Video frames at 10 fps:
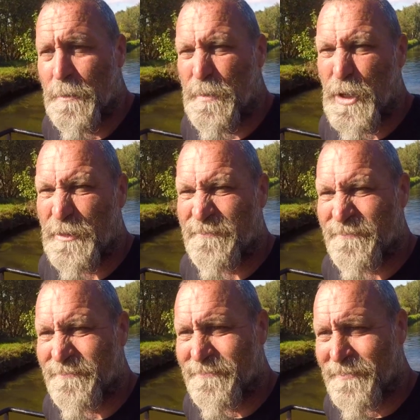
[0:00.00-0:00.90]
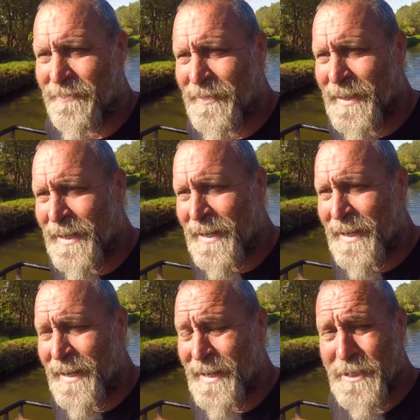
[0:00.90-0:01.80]
But
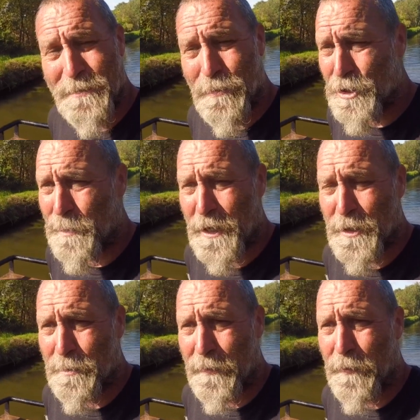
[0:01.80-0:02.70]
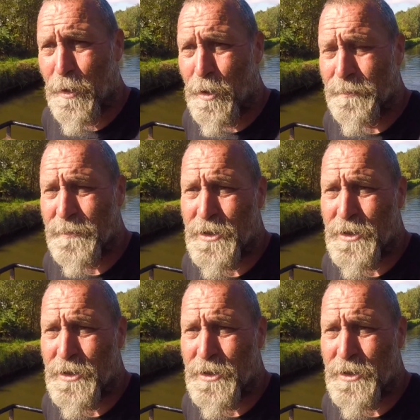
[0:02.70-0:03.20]
it's much better than before.